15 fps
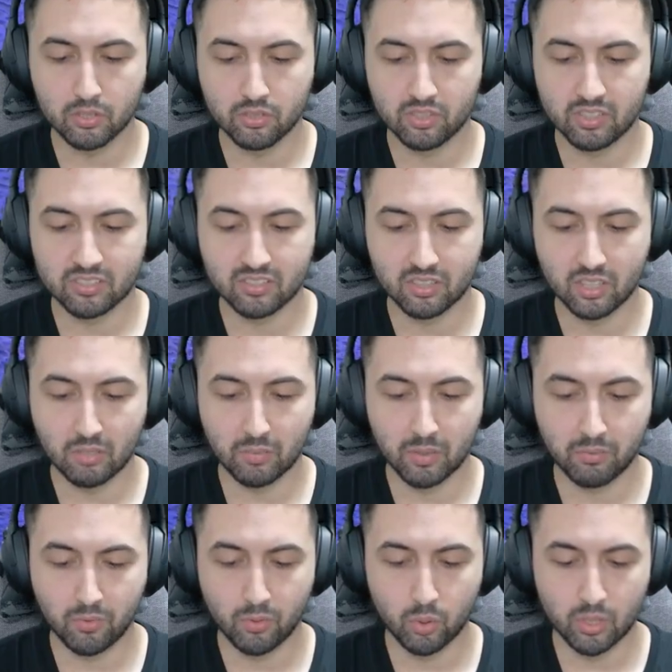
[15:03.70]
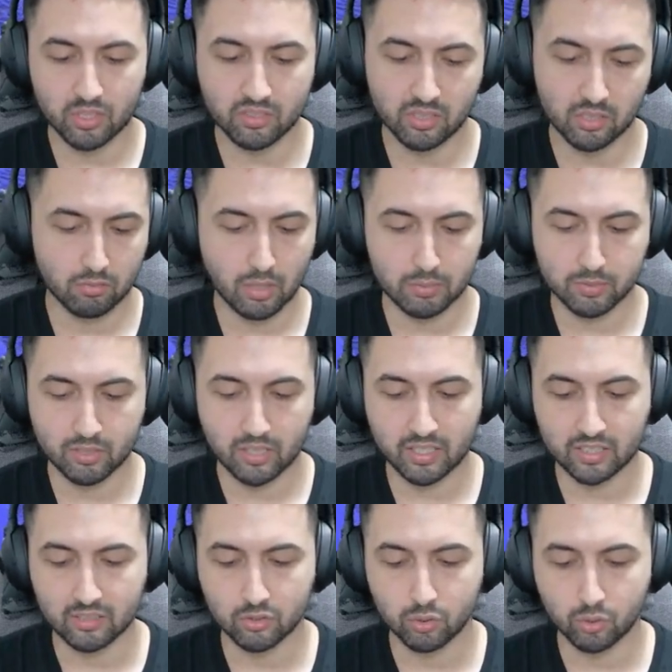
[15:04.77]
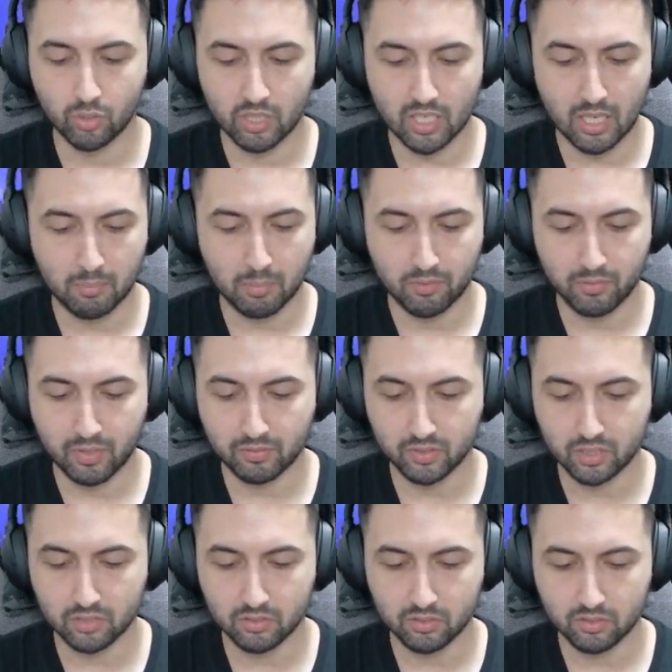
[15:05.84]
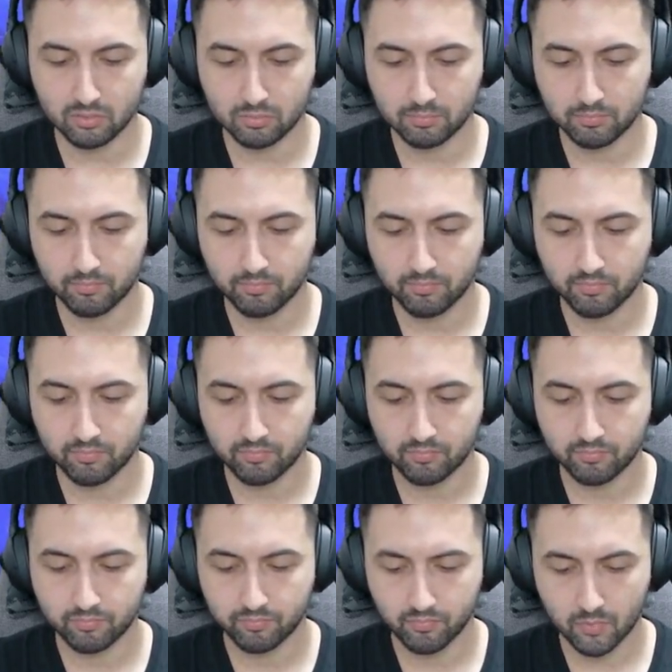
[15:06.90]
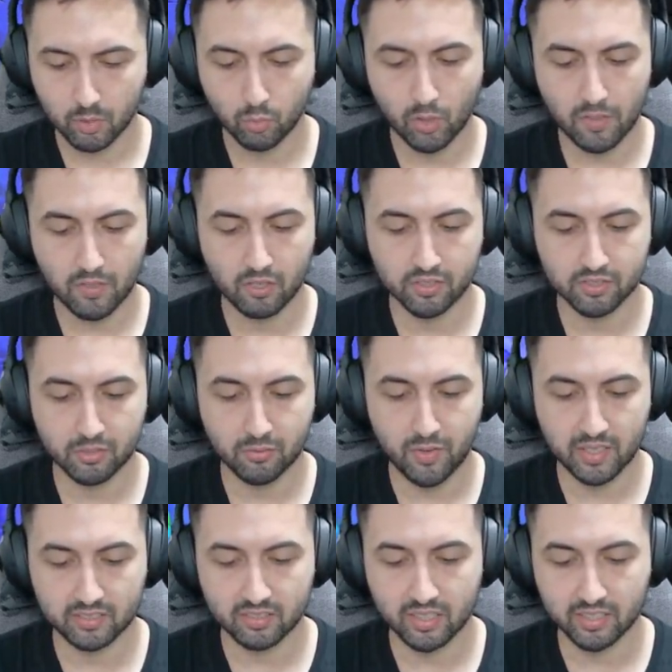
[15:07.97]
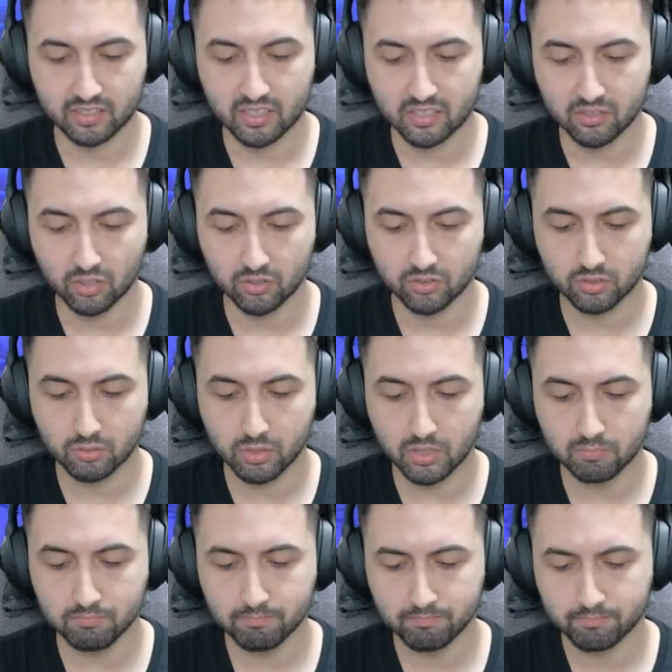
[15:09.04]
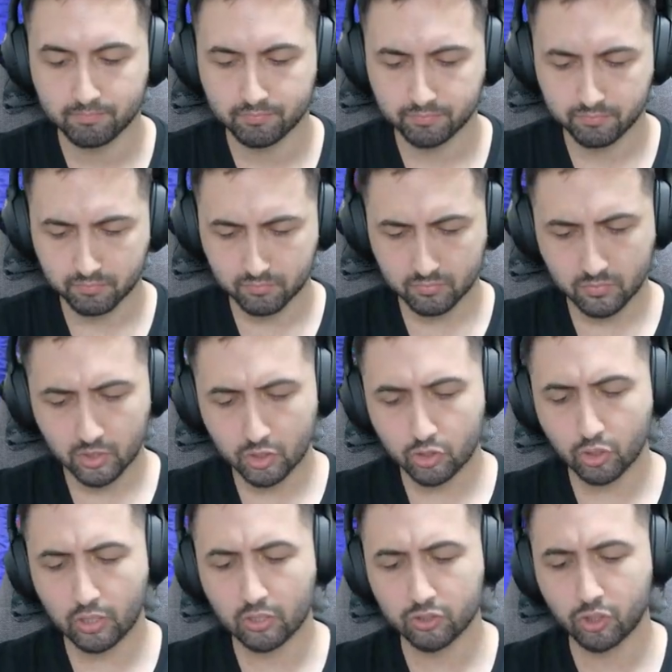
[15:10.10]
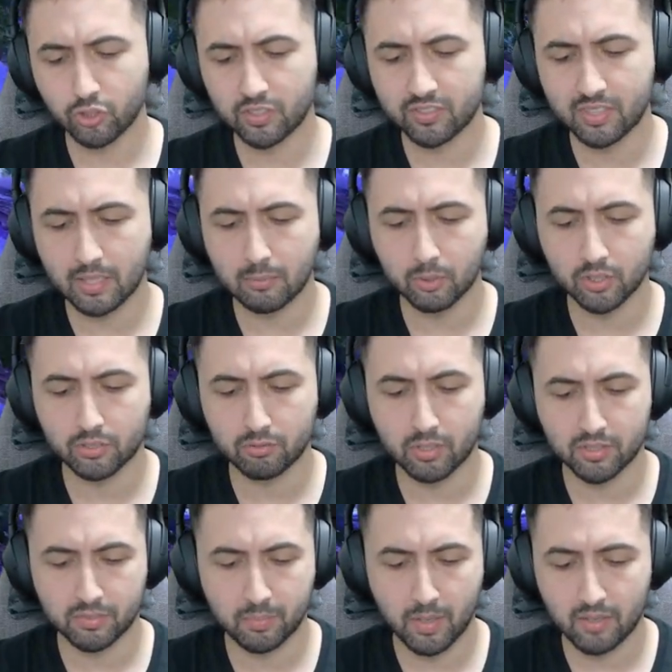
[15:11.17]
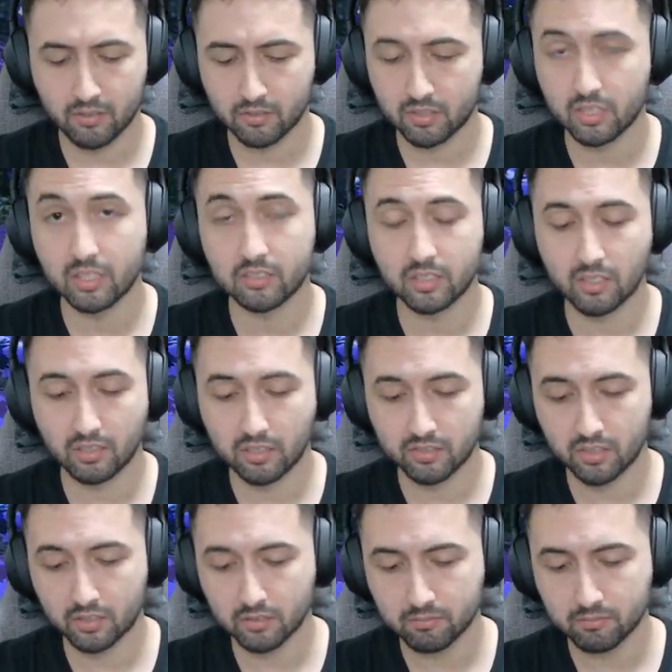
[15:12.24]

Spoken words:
Instead of the 40s, it drops like into the upper 50s when there's effects like these on screen. You can also disable the transparency anti-aliasing.